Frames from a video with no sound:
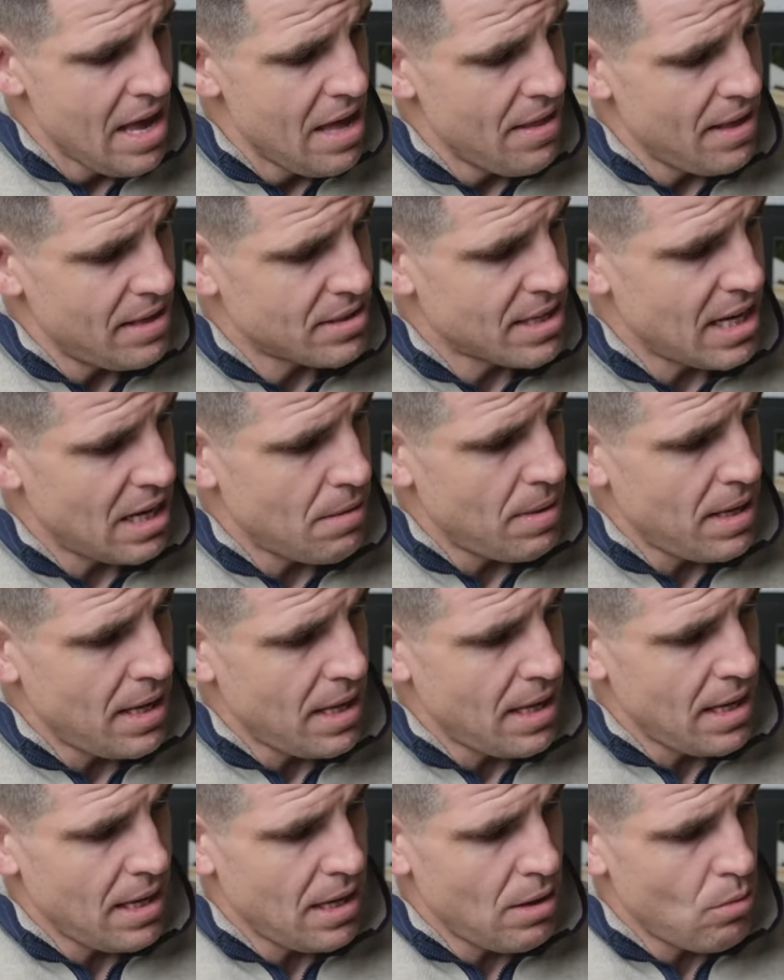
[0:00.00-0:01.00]
There's going to
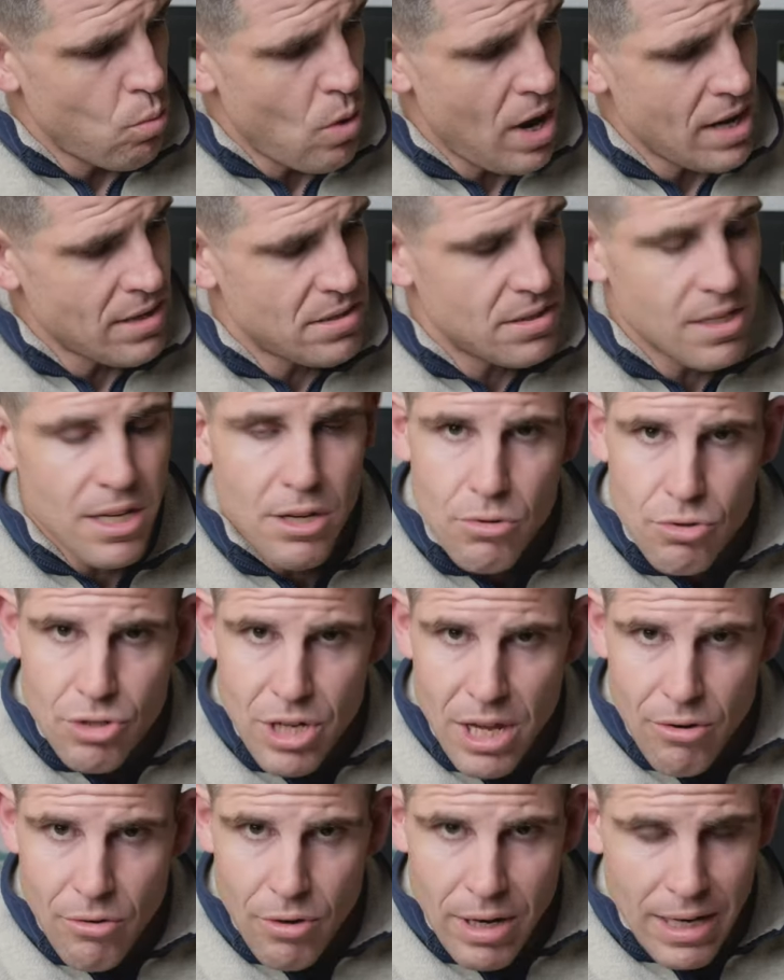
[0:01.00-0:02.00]
be one seal
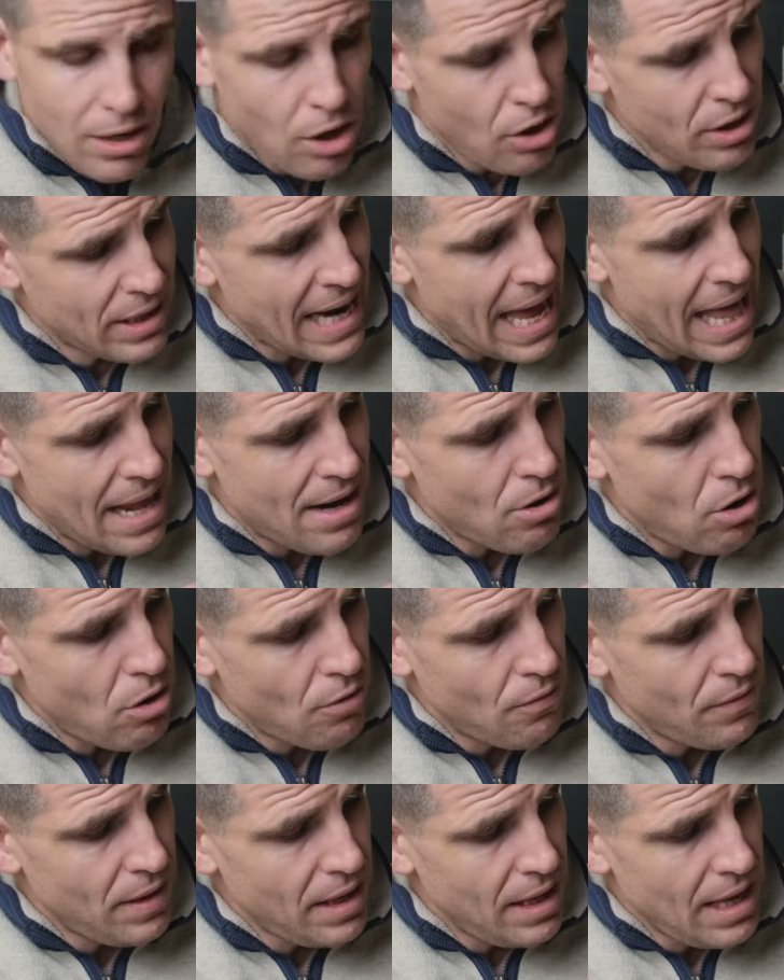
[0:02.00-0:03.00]
generally located
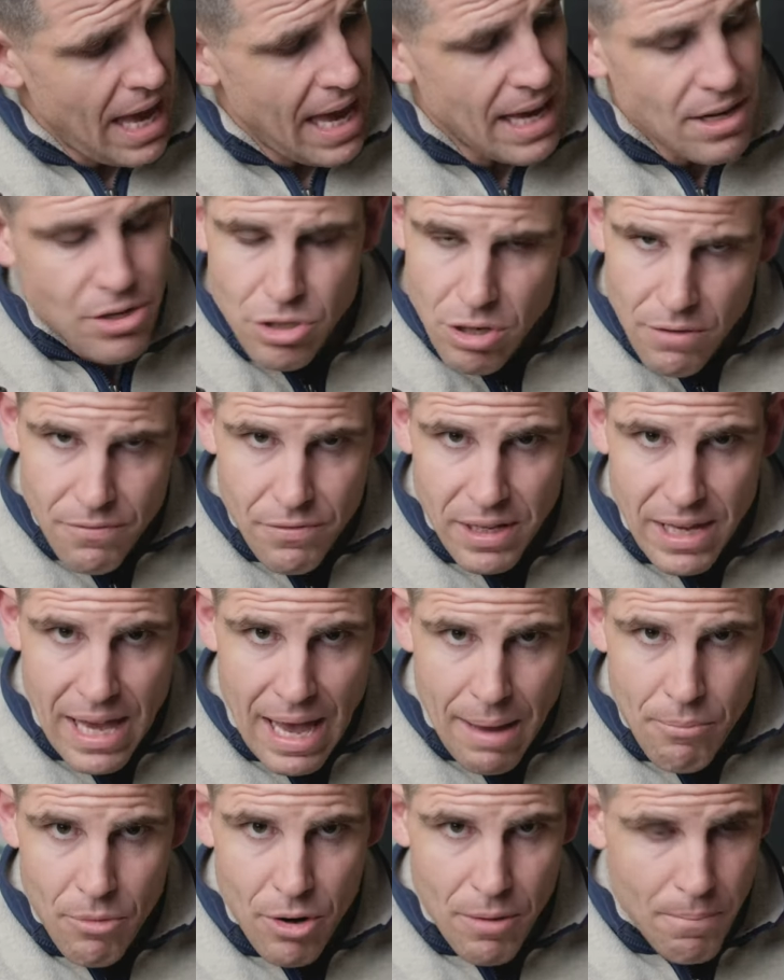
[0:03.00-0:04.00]
on the edge of the
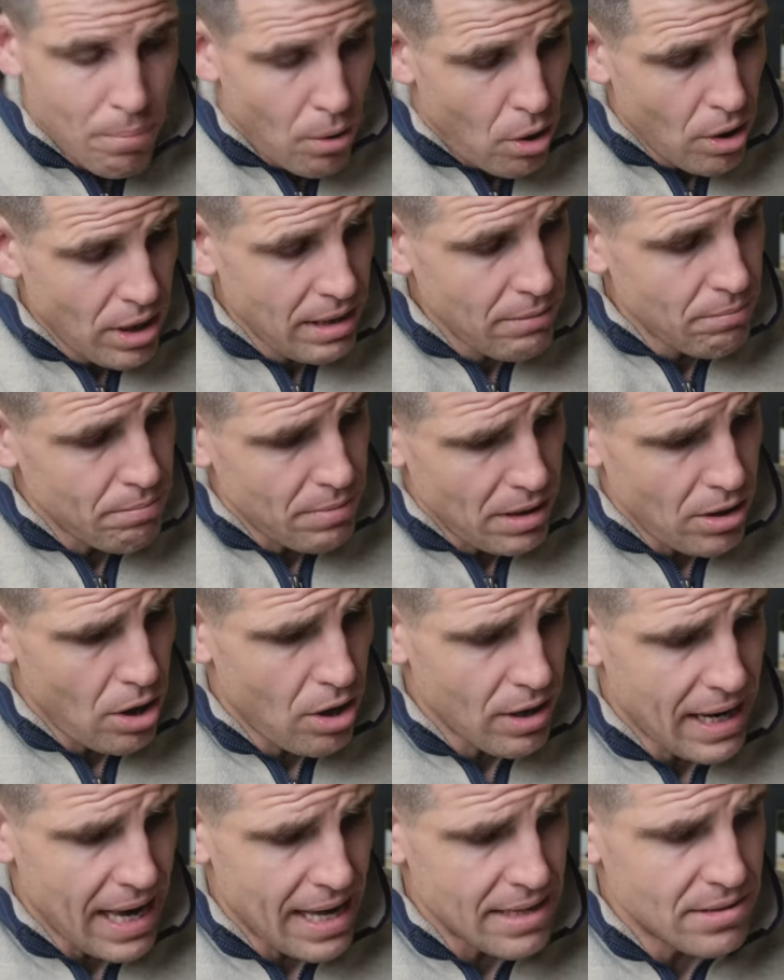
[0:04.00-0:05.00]
camera body that
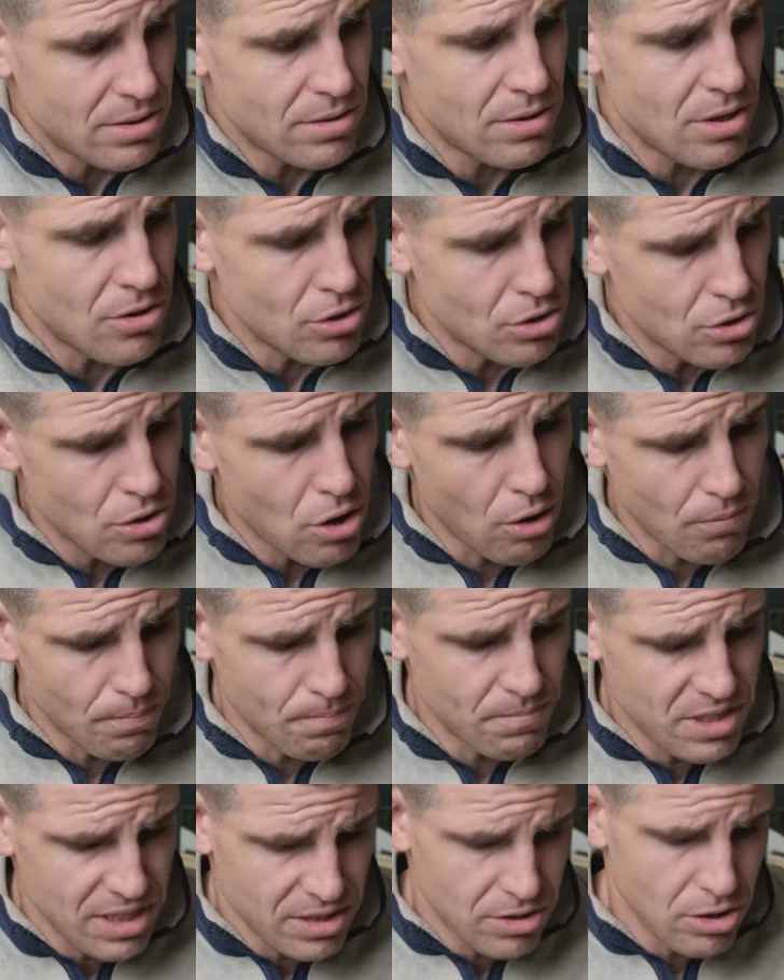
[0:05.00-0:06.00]
locates to the
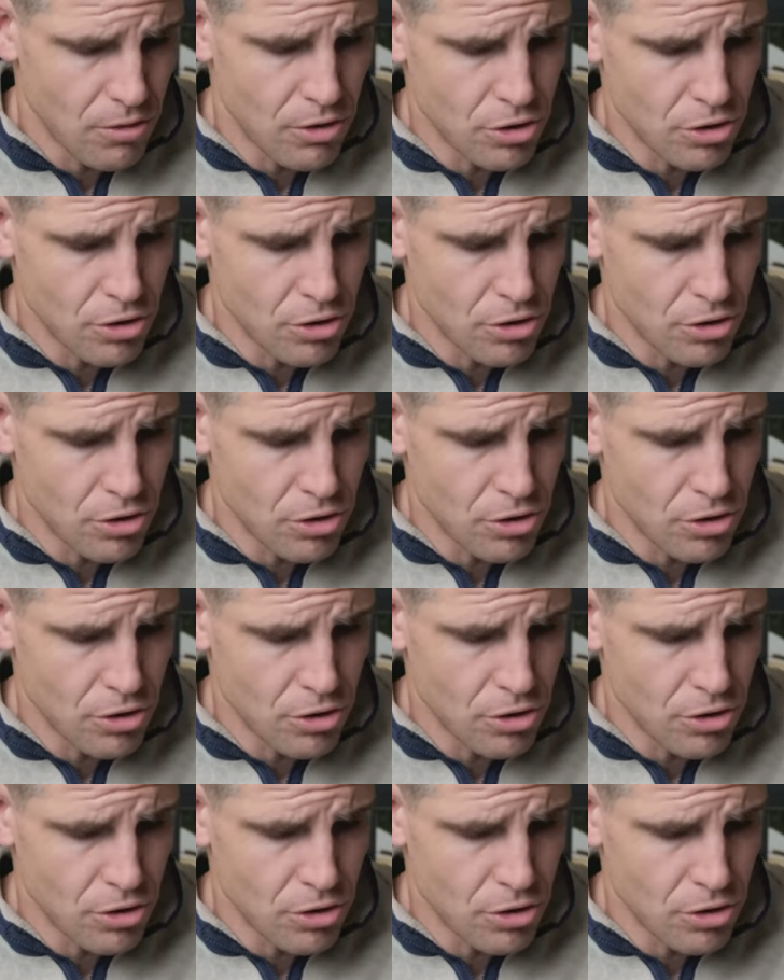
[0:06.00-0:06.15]
sits on the